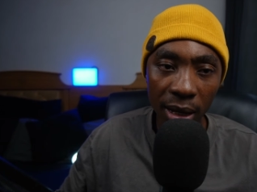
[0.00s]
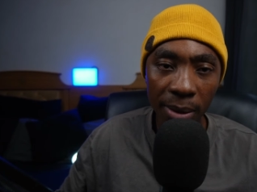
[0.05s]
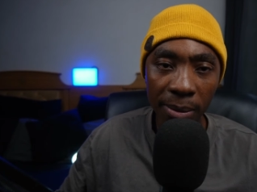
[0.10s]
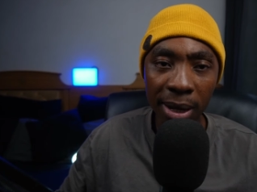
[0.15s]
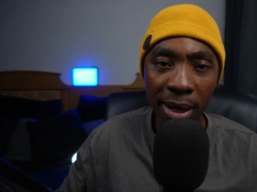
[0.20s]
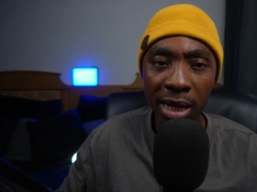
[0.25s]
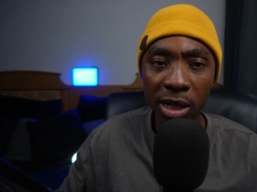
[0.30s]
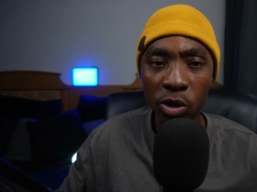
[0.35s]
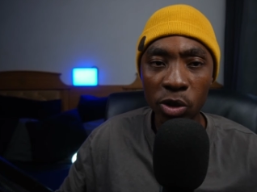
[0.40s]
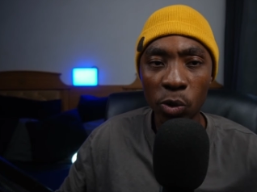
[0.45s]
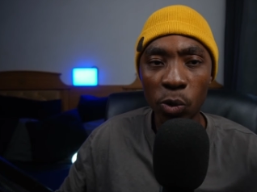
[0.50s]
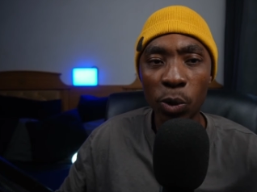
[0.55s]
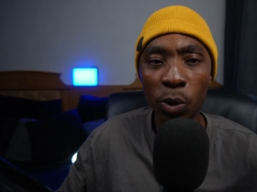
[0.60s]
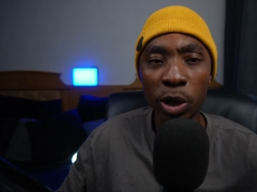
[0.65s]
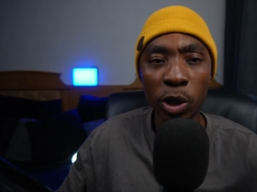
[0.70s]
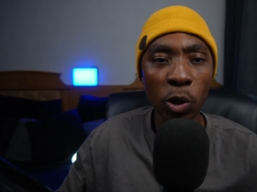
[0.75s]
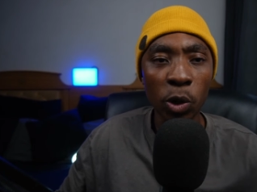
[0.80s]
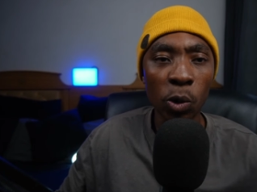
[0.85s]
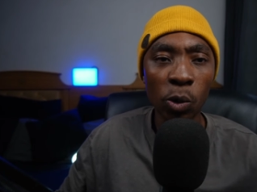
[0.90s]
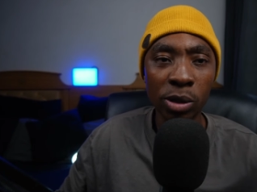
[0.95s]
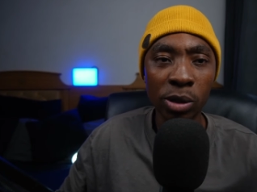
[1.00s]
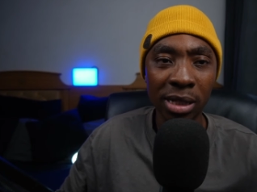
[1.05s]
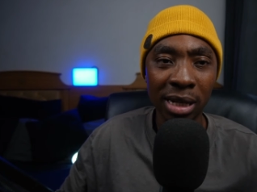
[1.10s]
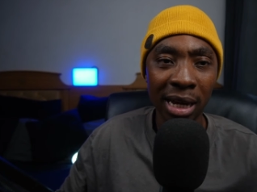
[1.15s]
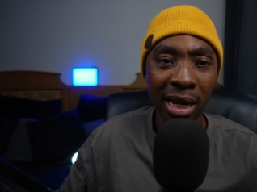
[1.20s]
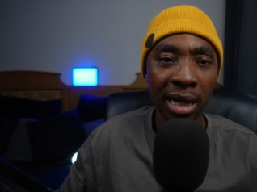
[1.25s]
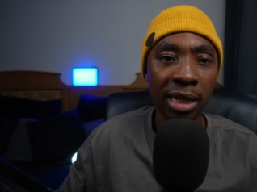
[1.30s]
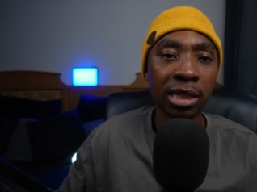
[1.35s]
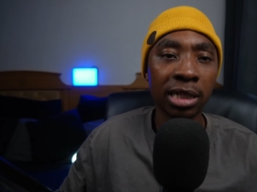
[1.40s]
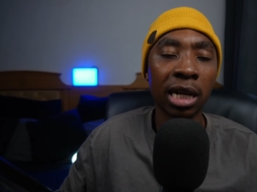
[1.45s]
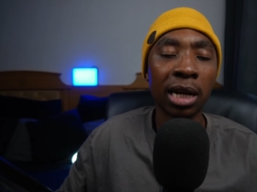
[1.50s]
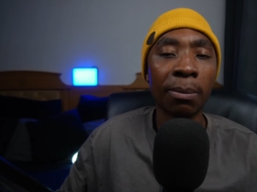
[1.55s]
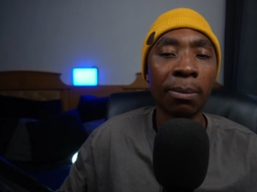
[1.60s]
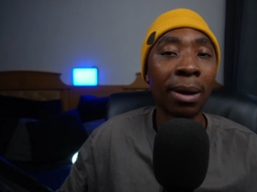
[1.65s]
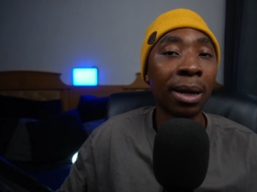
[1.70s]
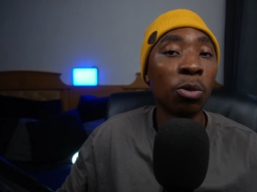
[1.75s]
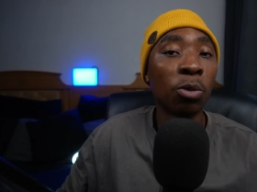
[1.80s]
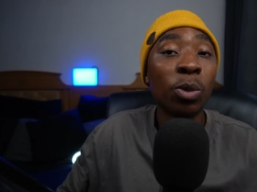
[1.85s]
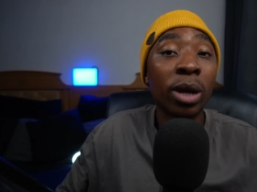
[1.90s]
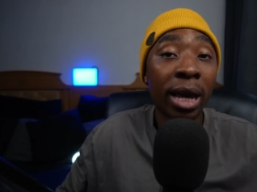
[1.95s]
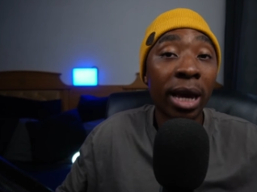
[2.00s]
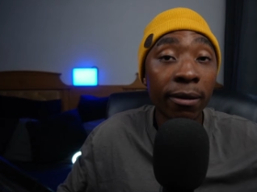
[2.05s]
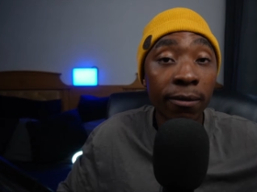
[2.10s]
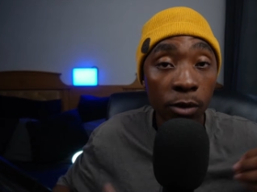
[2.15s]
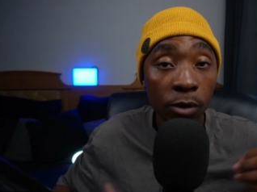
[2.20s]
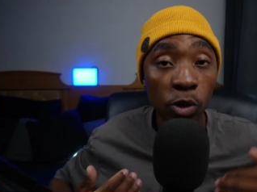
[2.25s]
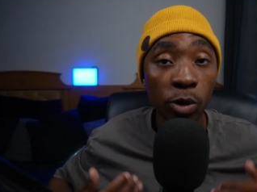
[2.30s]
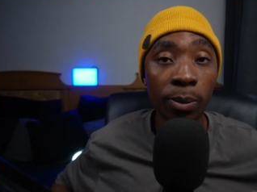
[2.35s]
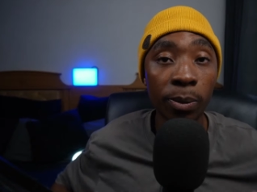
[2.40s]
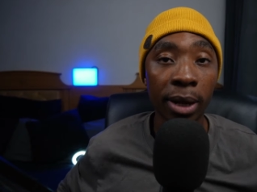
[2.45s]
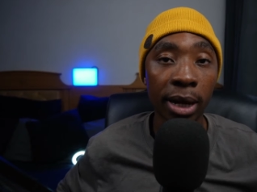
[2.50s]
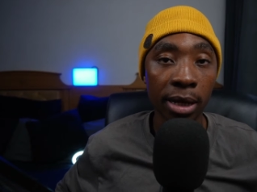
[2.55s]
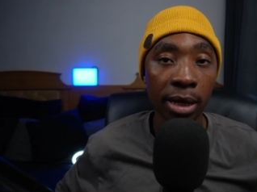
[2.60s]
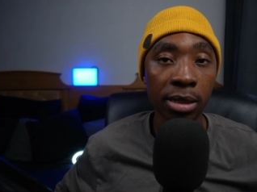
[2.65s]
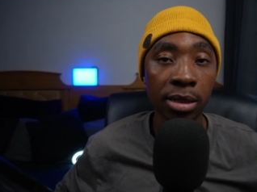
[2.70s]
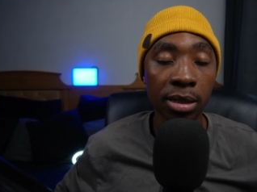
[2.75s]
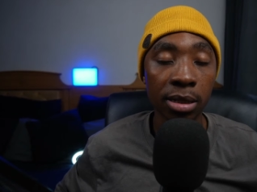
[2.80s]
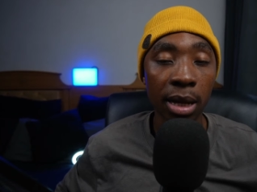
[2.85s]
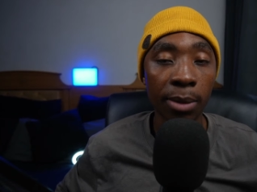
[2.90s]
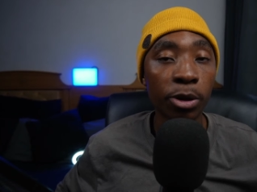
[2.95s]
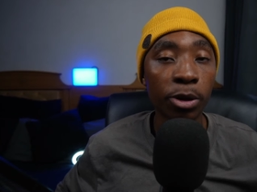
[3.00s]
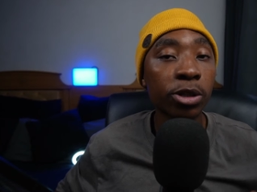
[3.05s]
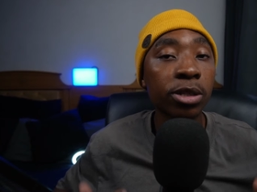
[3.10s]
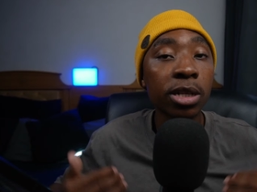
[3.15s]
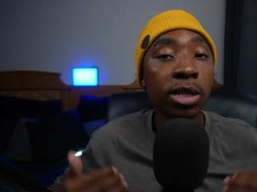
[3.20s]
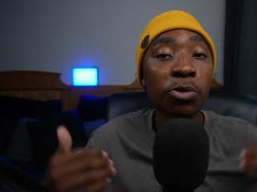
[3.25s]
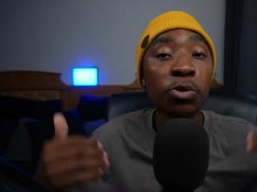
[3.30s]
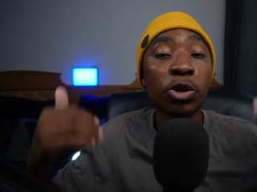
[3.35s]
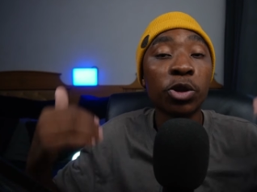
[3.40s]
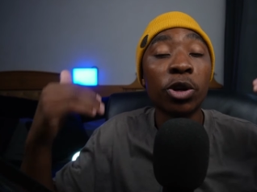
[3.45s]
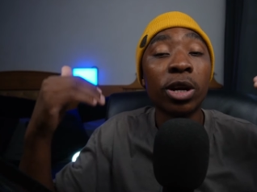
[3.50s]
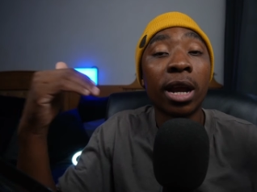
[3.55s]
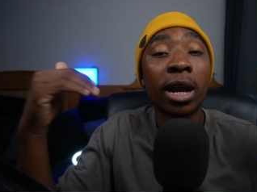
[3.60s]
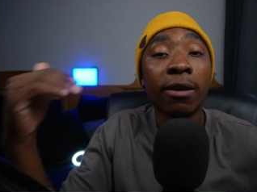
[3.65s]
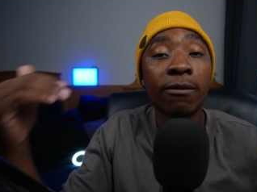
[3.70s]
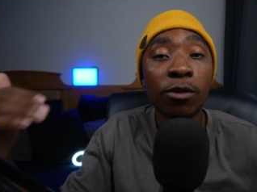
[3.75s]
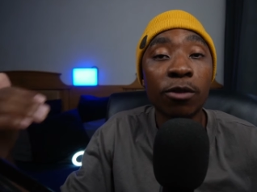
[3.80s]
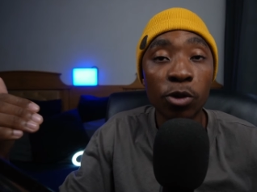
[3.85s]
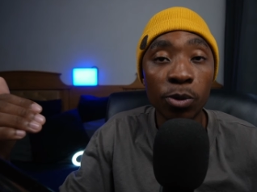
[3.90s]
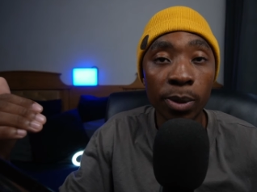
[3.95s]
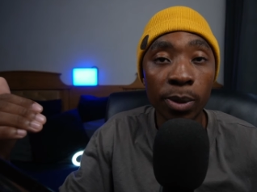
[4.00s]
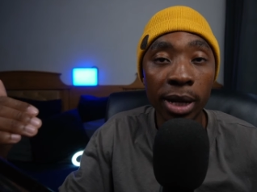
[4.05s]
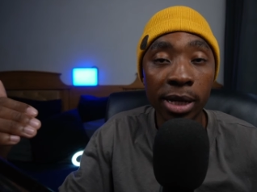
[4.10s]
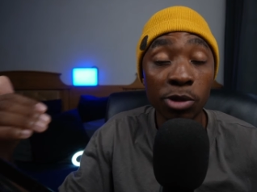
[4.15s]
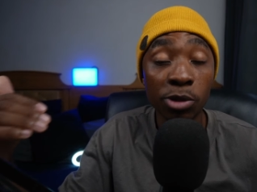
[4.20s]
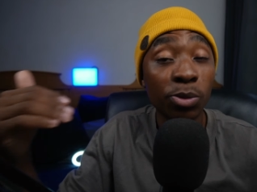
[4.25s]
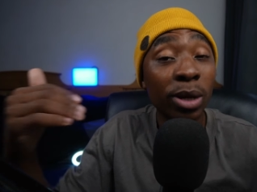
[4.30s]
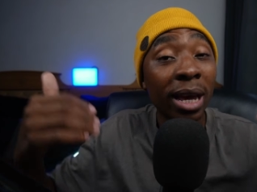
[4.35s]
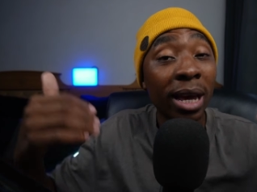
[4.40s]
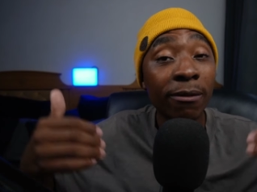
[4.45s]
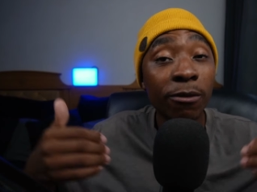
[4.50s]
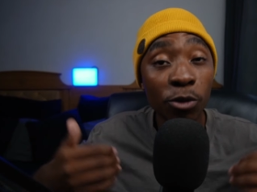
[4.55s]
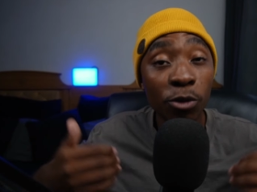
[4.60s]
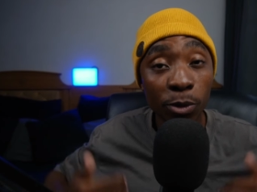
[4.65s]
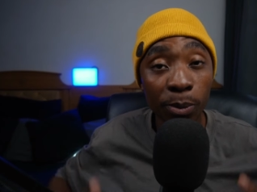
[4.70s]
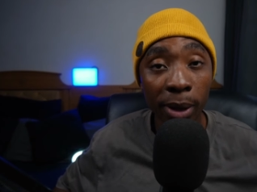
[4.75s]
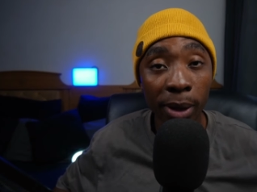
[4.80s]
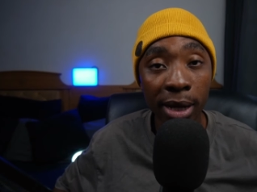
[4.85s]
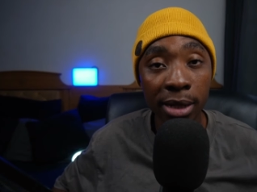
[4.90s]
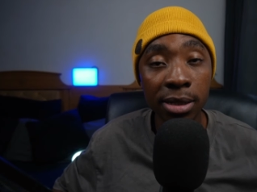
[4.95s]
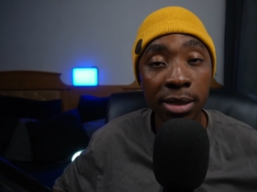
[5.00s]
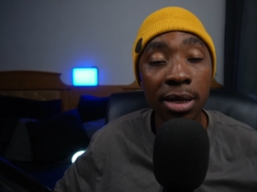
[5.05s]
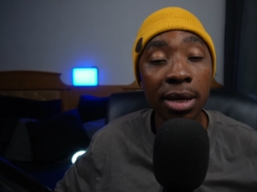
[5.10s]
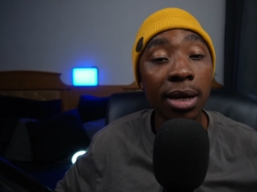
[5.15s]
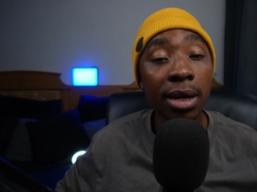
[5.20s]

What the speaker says: players who we know with Narajan, but we have good players. I'm not saying we don't have good players. We have good players.